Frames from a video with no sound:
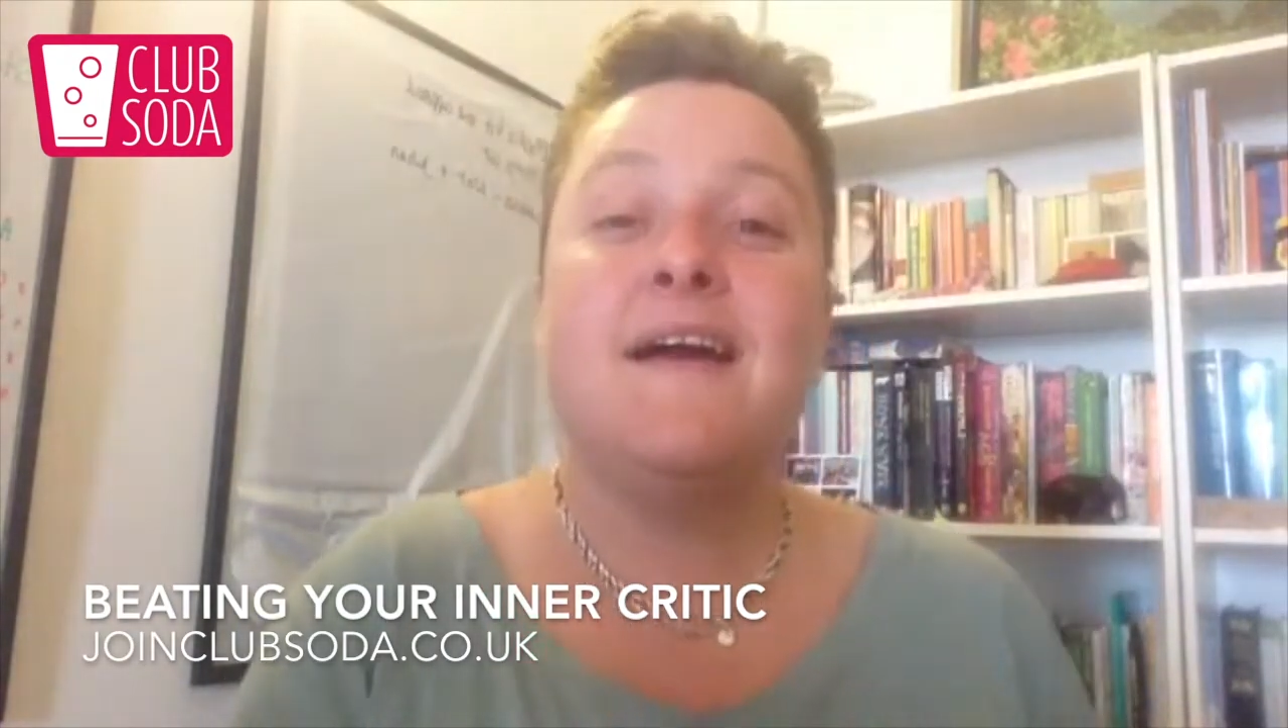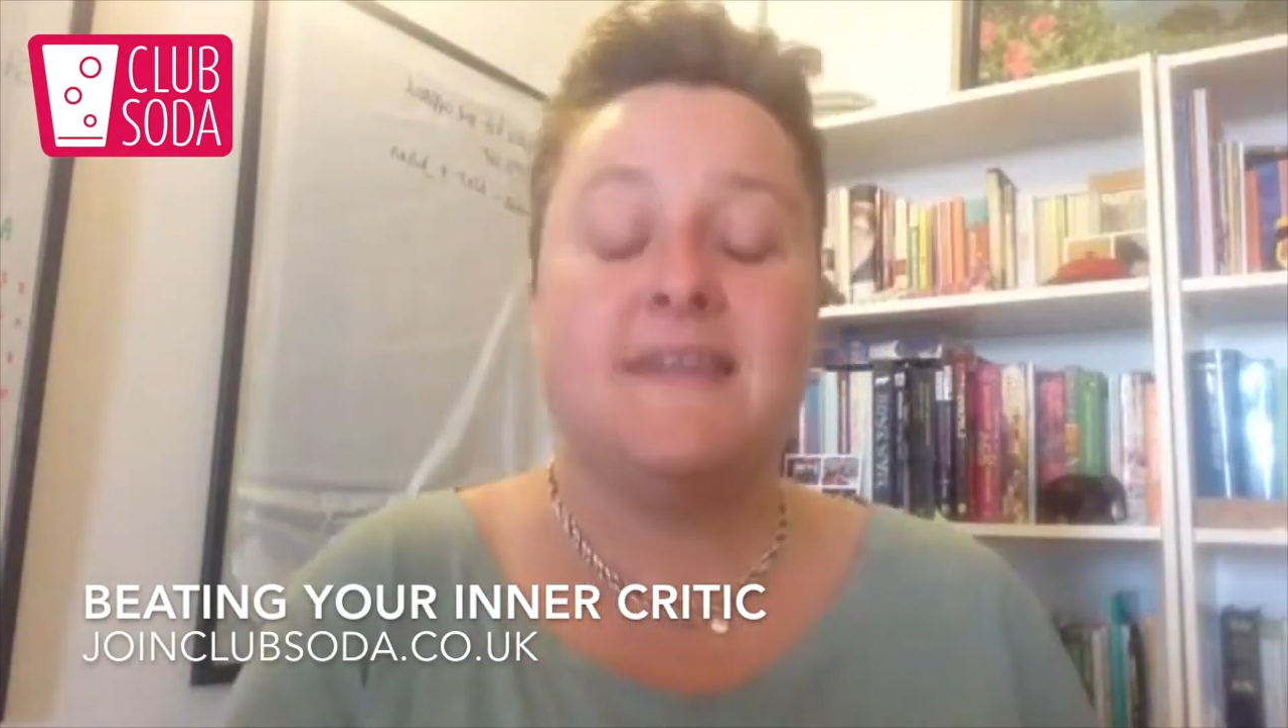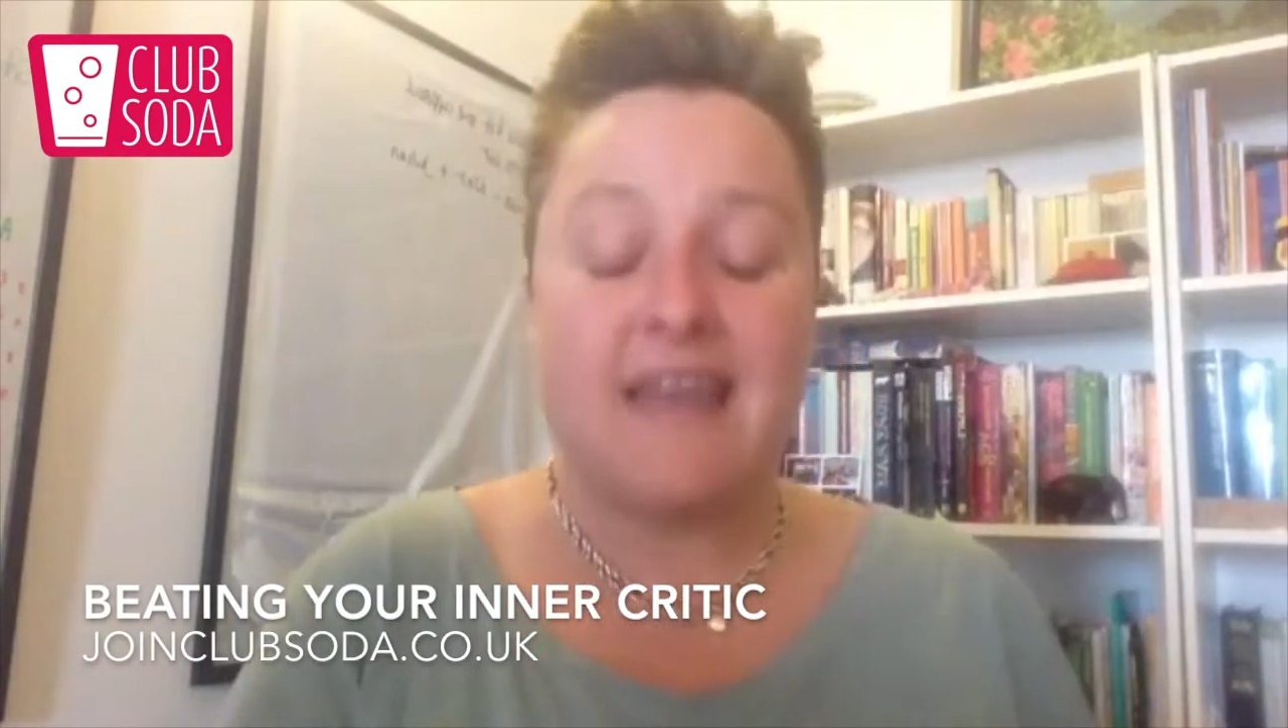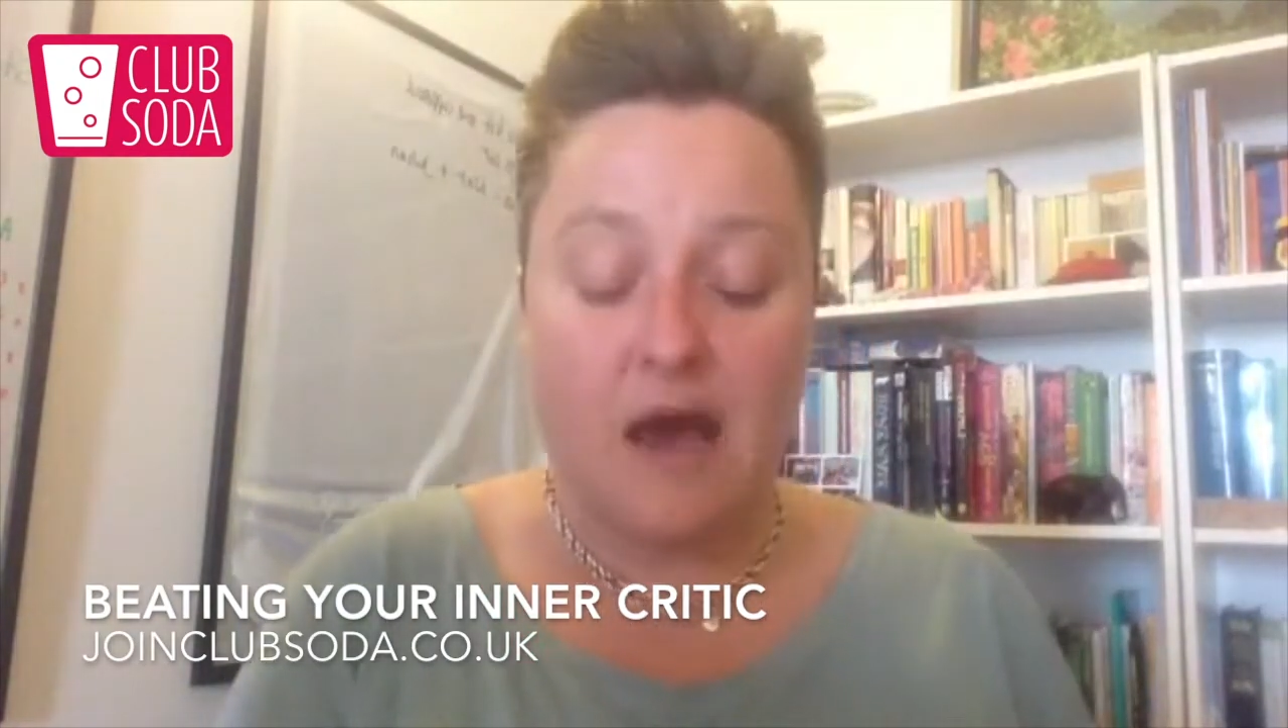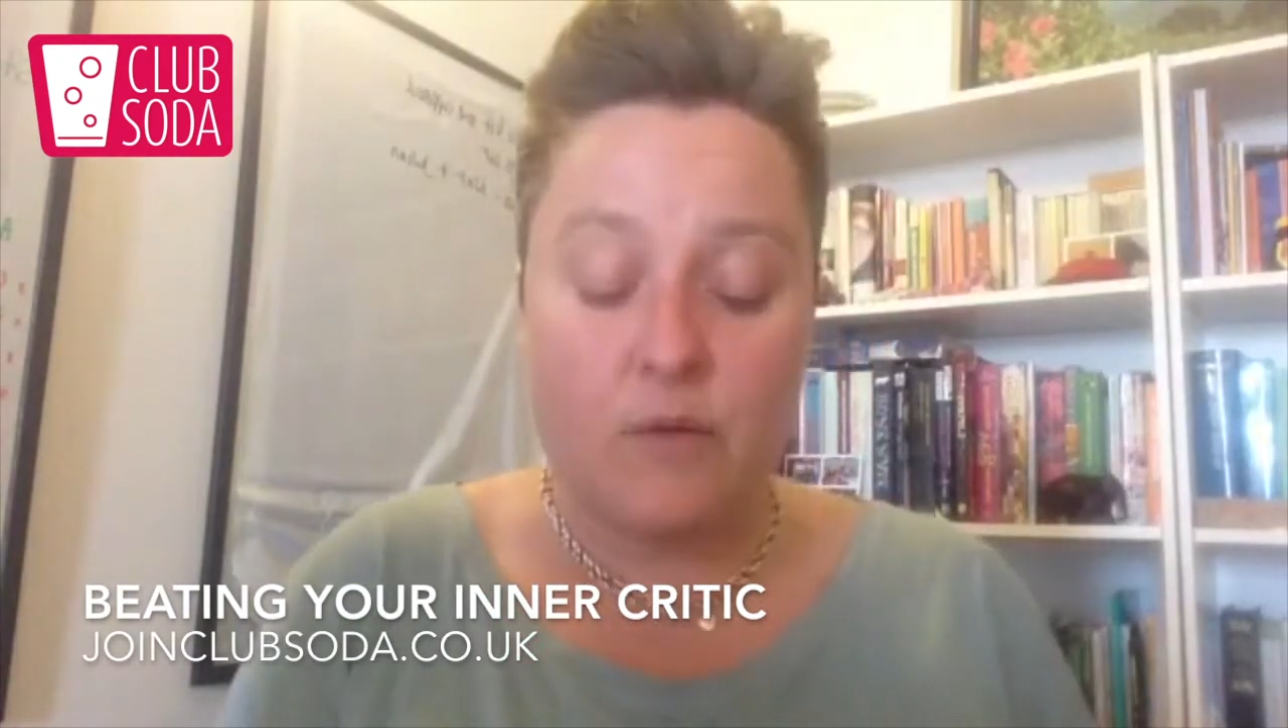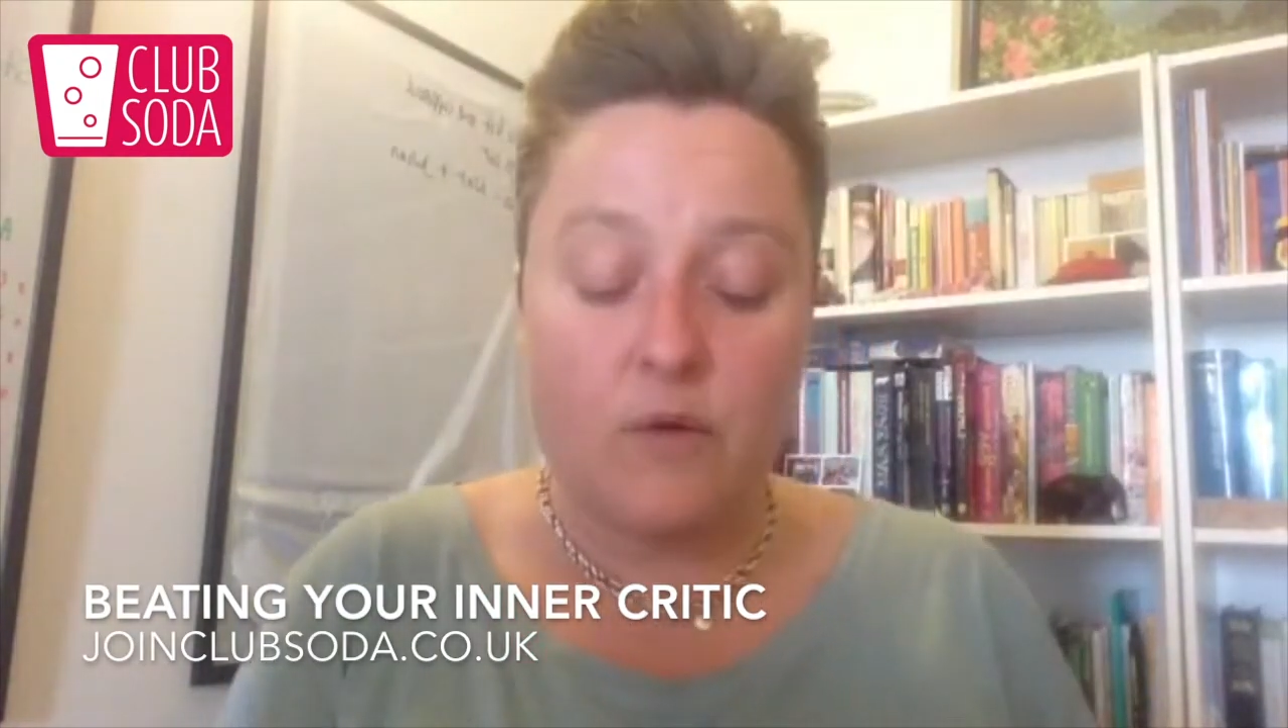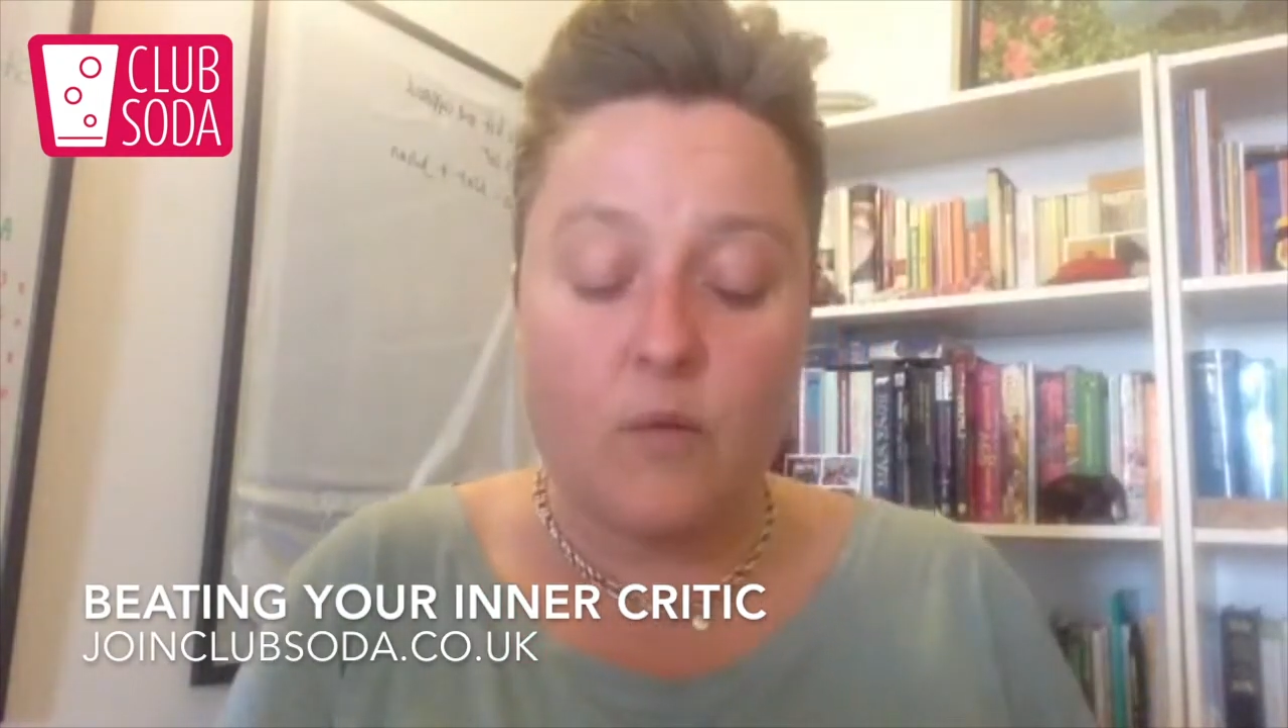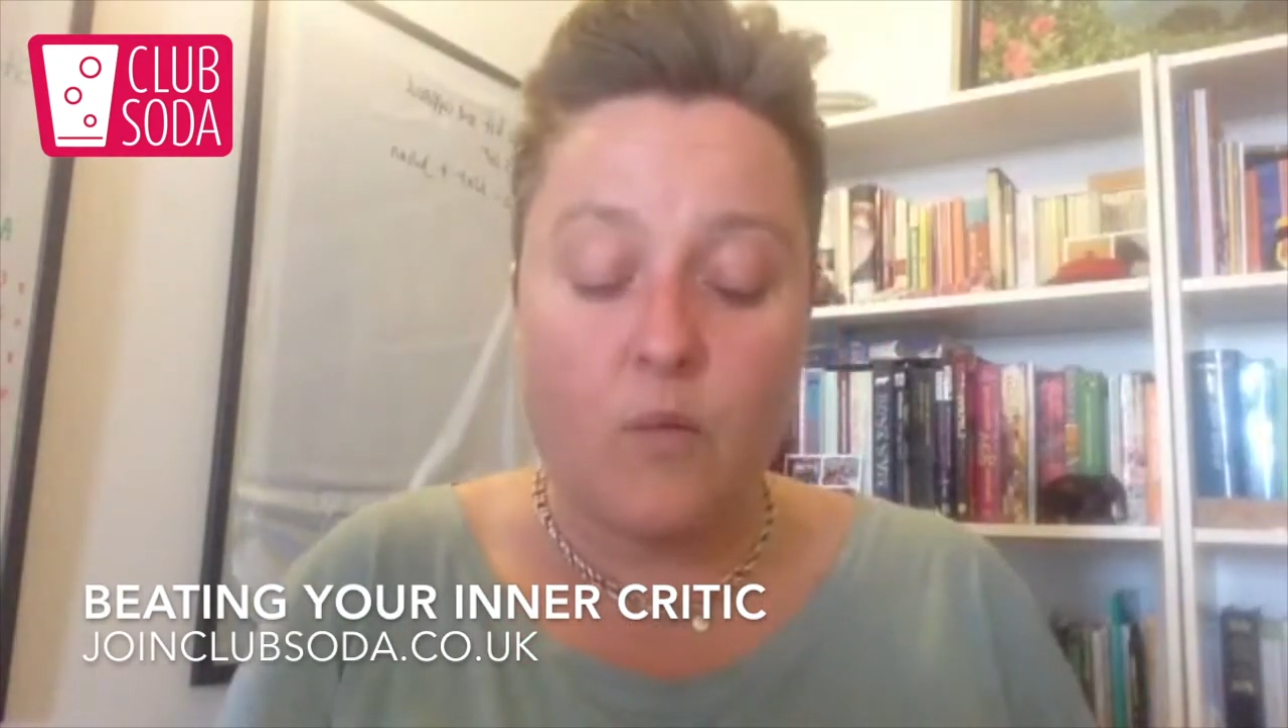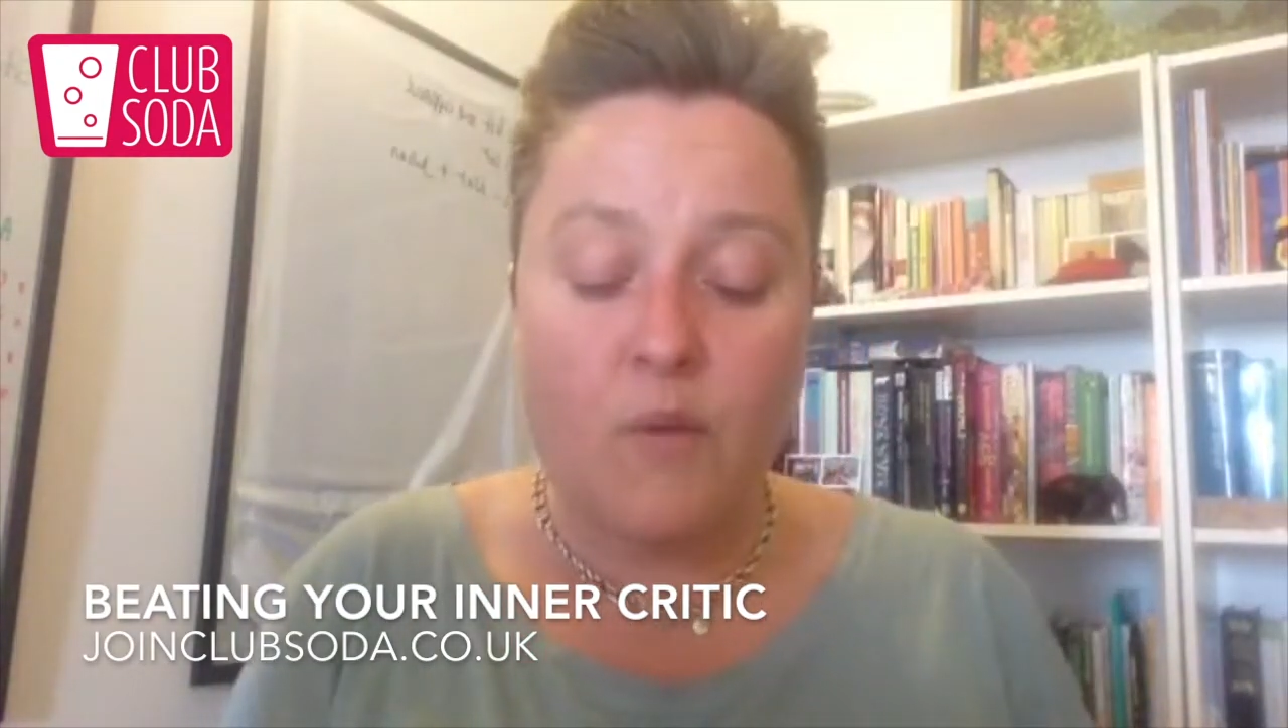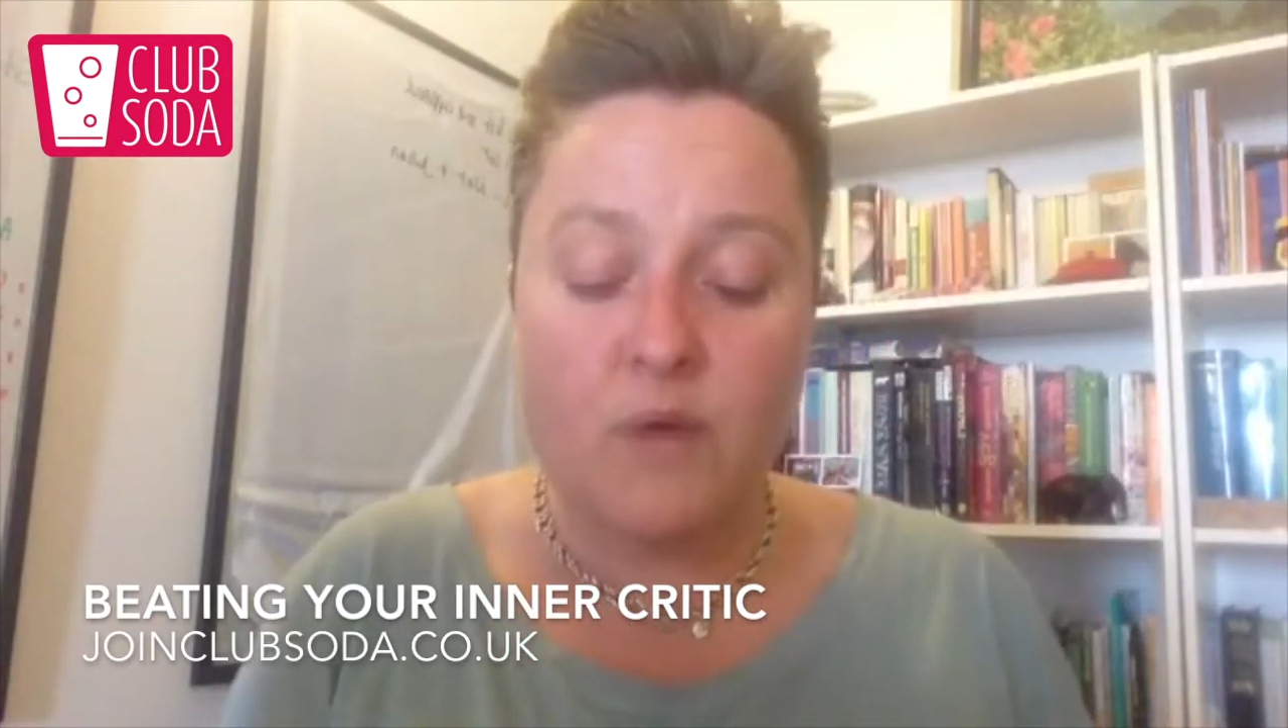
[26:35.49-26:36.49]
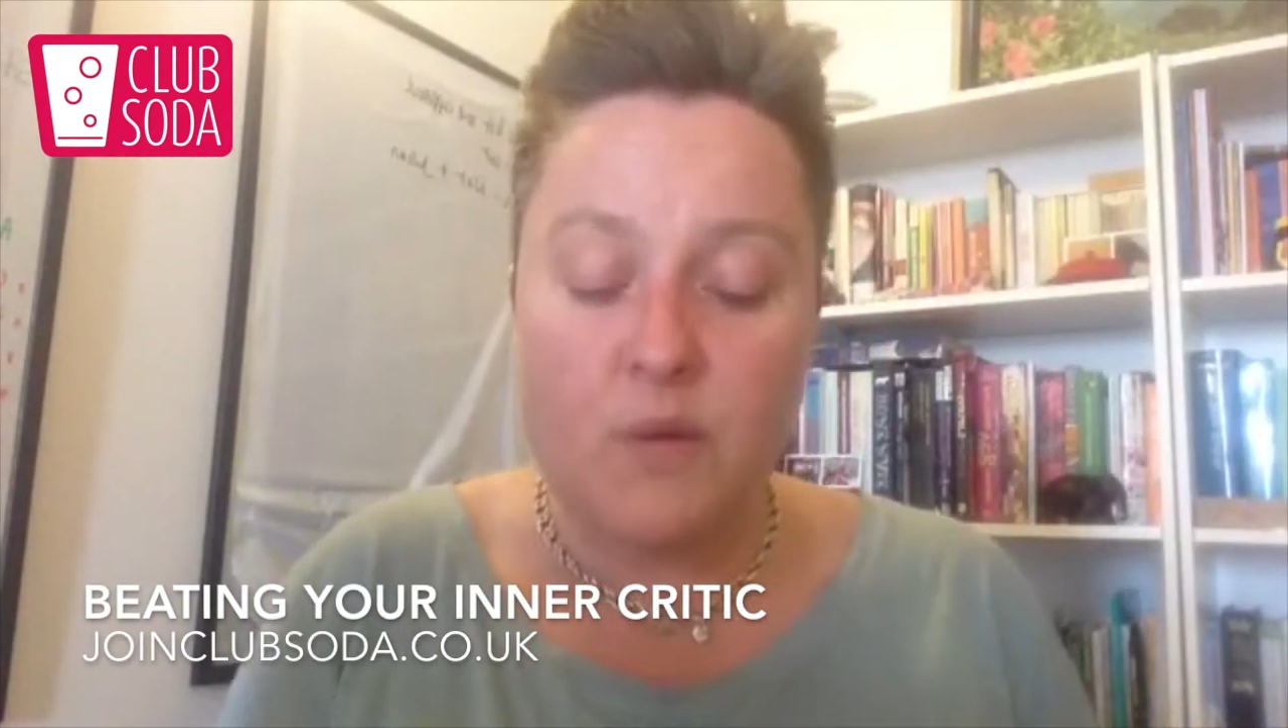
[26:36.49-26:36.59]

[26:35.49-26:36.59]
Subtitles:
Now, when we